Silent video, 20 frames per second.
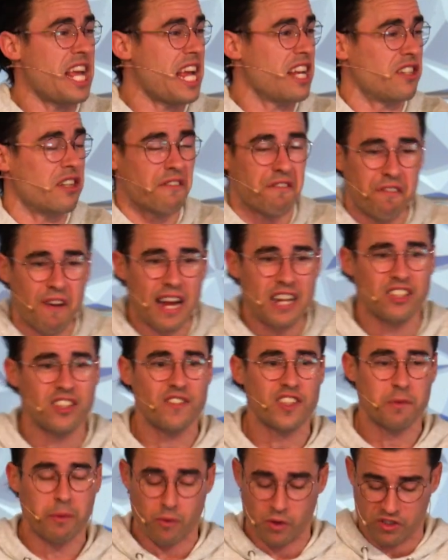and
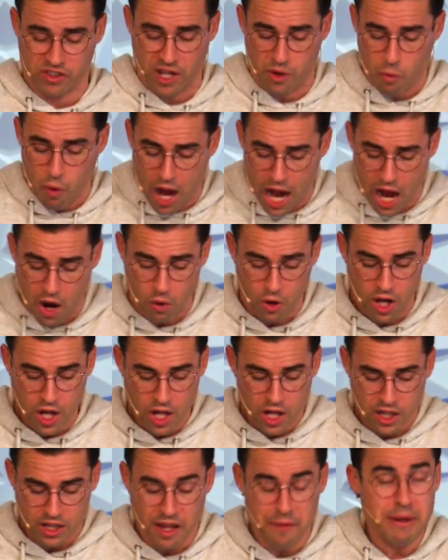divisiveness, but would say, wow,
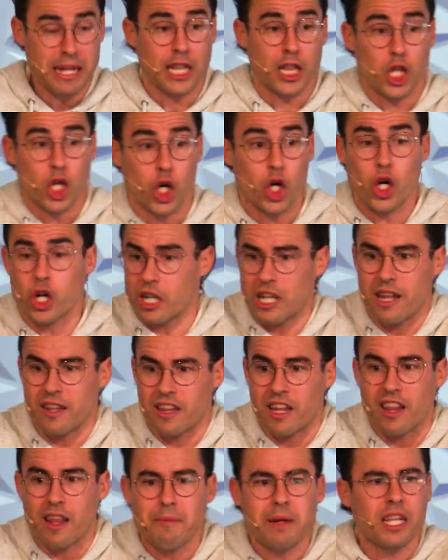let me learn, let,
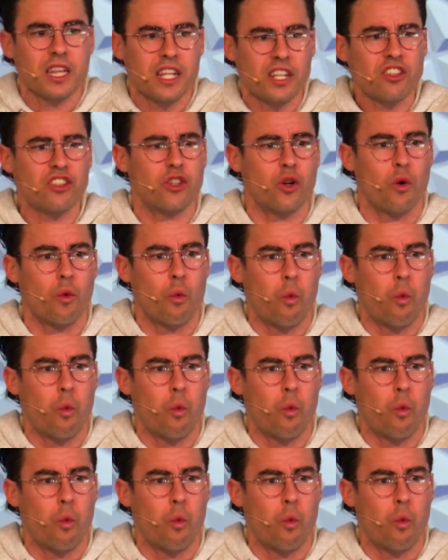let me listen to it.